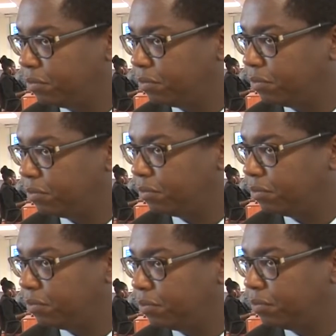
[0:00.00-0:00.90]

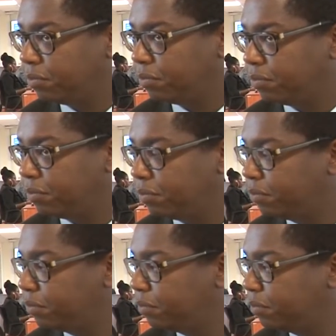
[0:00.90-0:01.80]

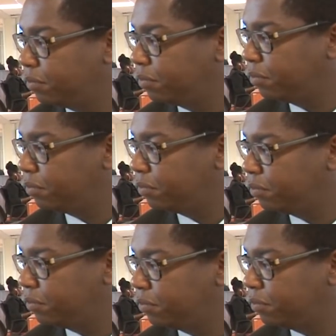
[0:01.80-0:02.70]

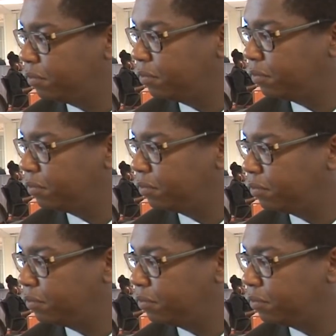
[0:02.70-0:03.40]
The person shown says nothing.